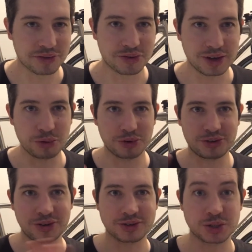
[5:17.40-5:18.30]
in order
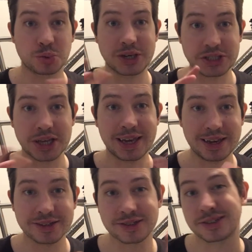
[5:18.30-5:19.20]
to switch the
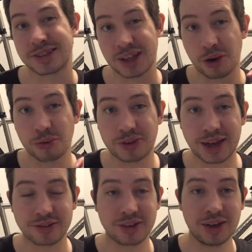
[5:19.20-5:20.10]
gears, because in the old
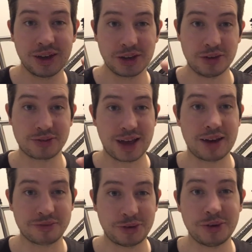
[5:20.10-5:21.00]
days you used to
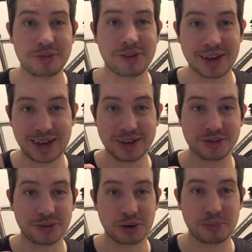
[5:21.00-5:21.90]
have two different gears
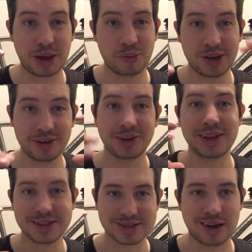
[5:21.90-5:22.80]
on your back wheel on
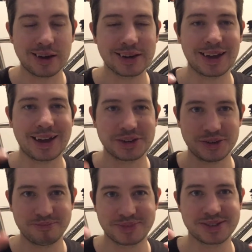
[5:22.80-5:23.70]
either side. You had your
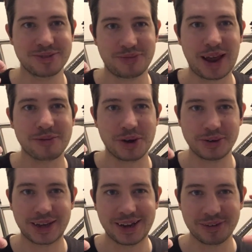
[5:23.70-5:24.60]
flat
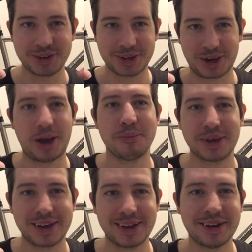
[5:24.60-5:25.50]
road gear and your
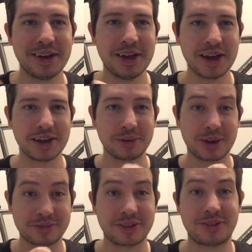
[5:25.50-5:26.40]
climbing gear, and you would
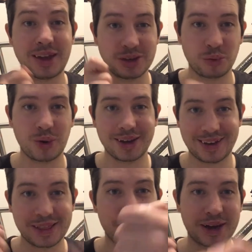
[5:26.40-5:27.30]
have to take your wheel
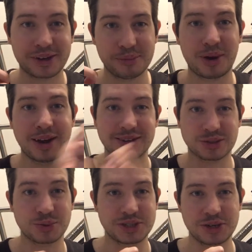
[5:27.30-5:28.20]
out the back of the bike,
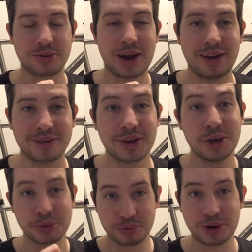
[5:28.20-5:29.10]
switch it around,
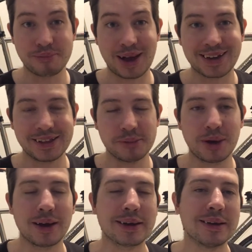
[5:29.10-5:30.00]
put it back in the
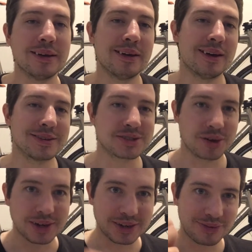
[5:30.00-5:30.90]
bike. And so
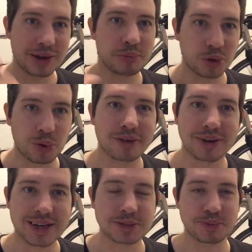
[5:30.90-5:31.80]
he developed the quick
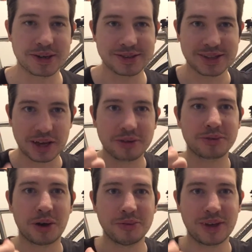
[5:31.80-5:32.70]
release, because in the
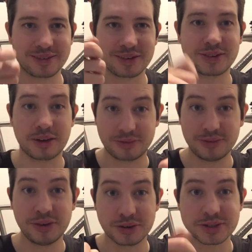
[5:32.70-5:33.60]
old days they used to have
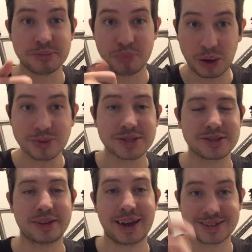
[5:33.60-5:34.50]
nuts and bolts,
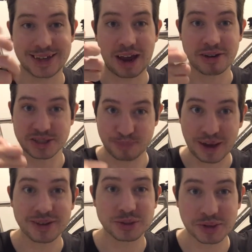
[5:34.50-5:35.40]
so they had to carry
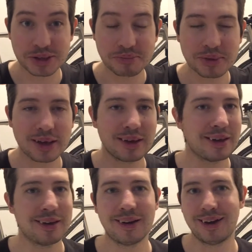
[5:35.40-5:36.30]
spanners with them,
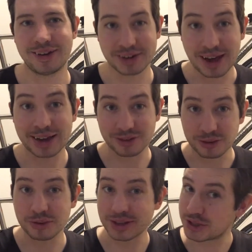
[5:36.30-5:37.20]
and they had to
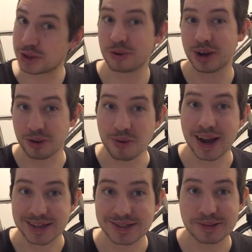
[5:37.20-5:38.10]
do this during a
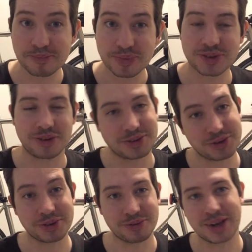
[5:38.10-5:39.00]
race. So
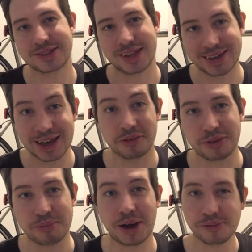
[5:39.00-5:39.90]
during the race they'd get off
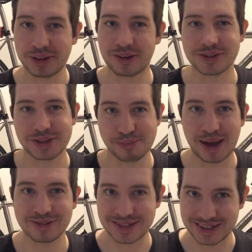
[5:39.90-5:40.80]
the bike when they got to the
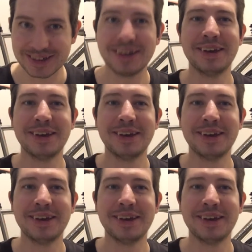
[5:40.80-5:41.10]
mountain,